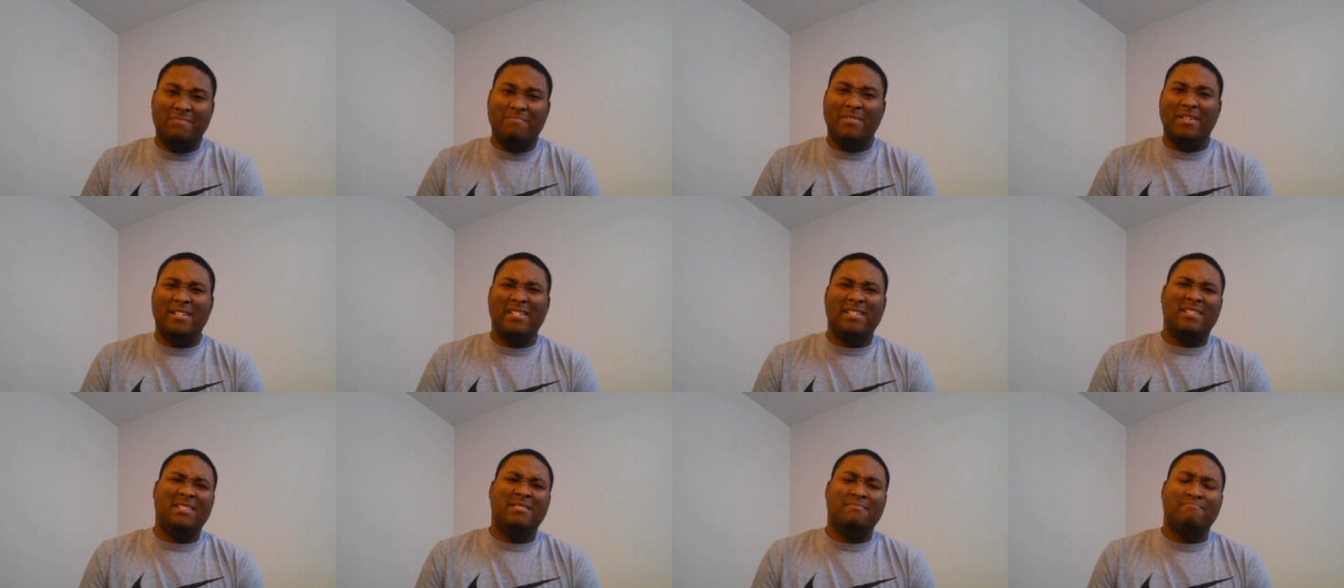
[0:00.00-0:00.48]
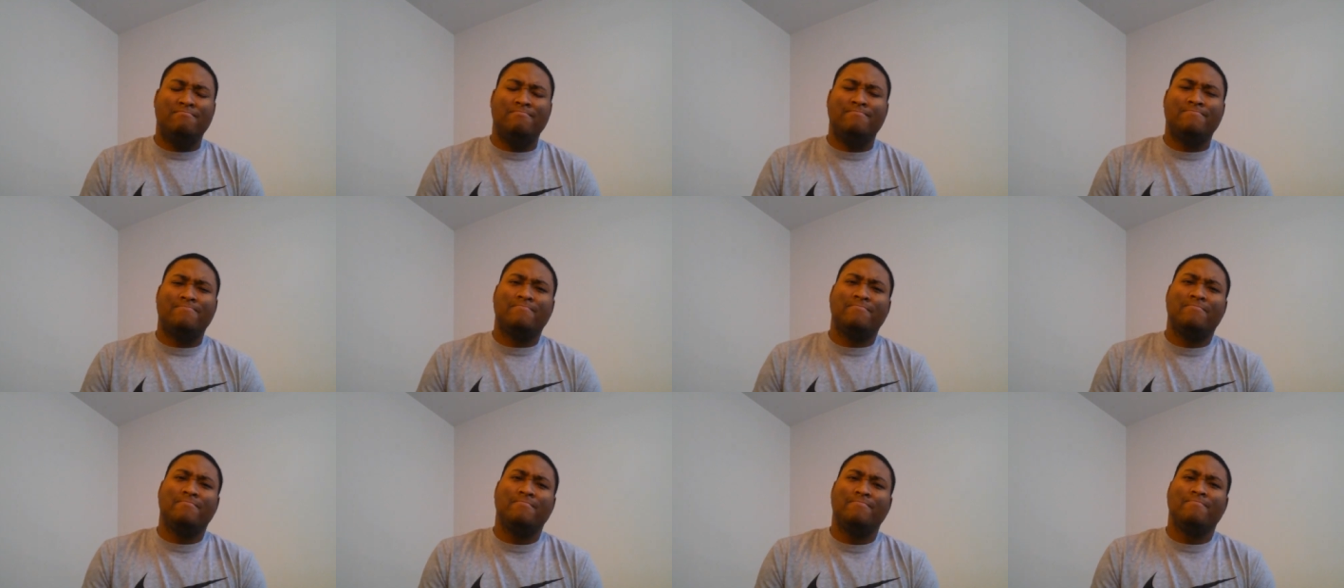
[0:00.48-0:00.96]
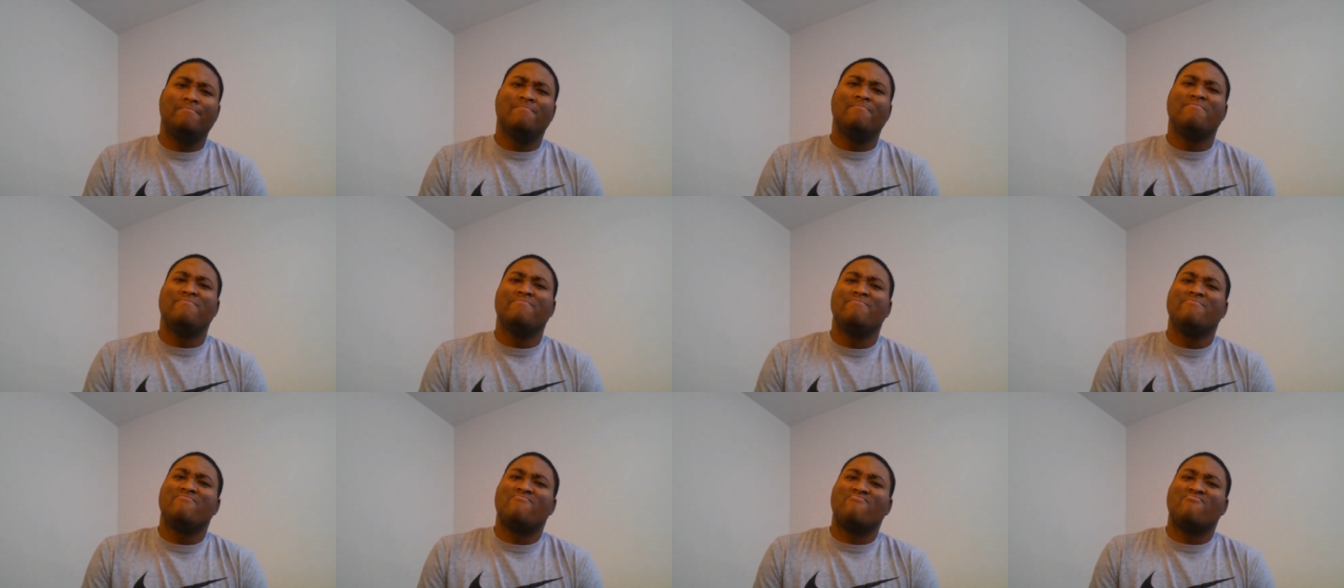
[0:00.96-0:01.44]
But um,
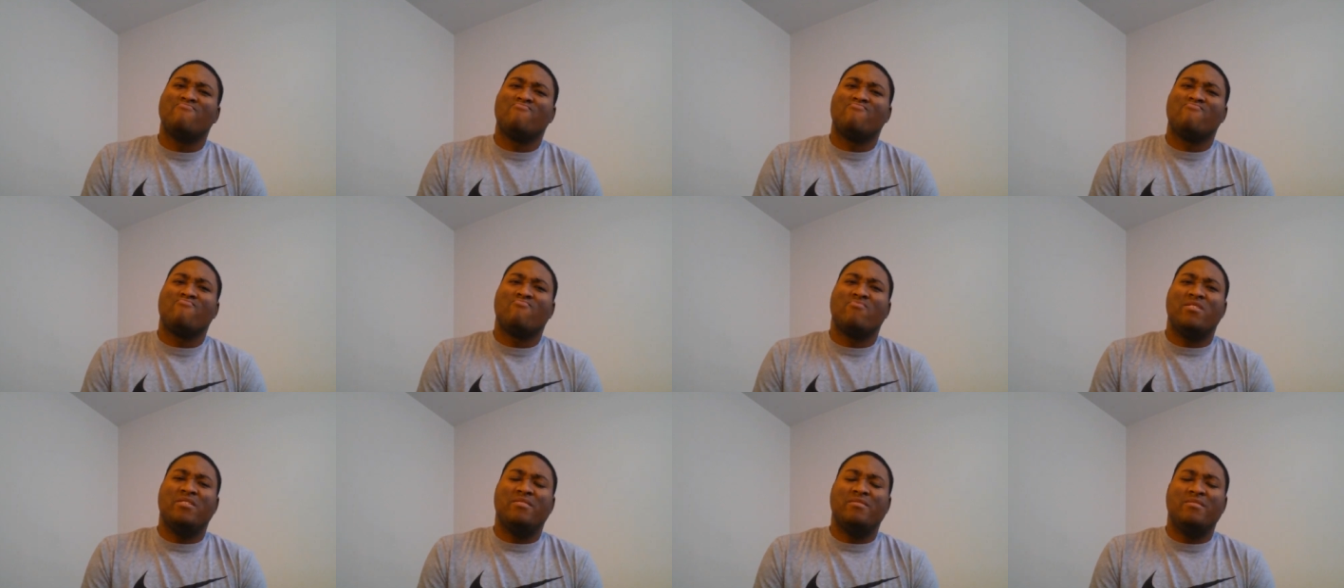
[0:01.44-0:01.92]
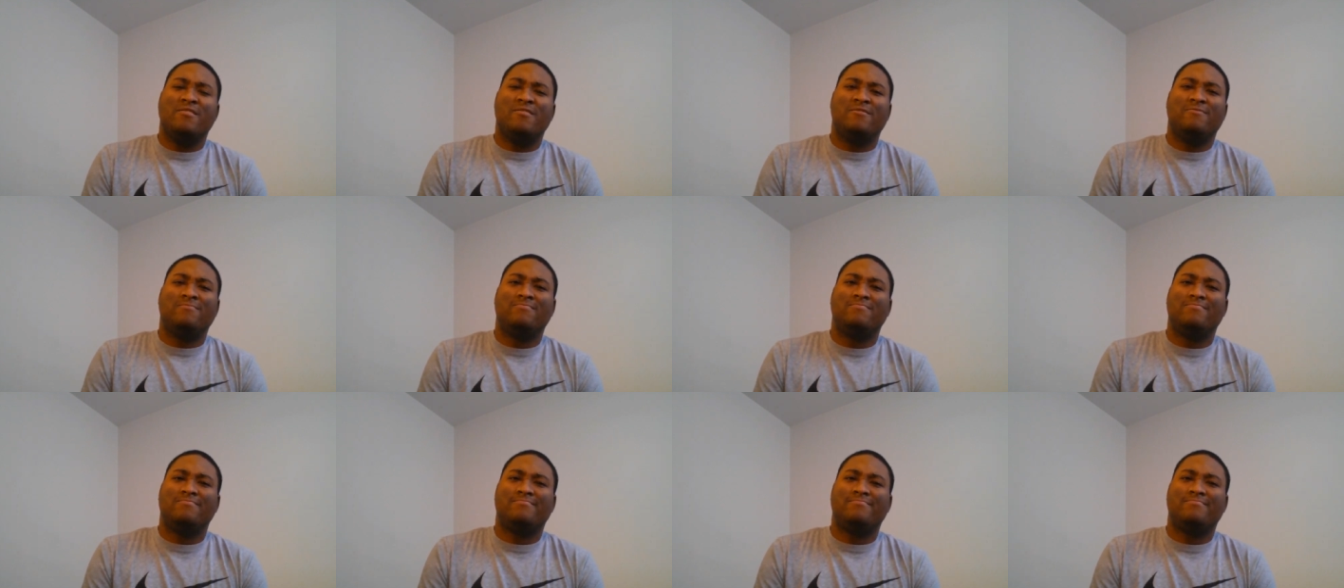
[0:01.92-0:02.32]
you know,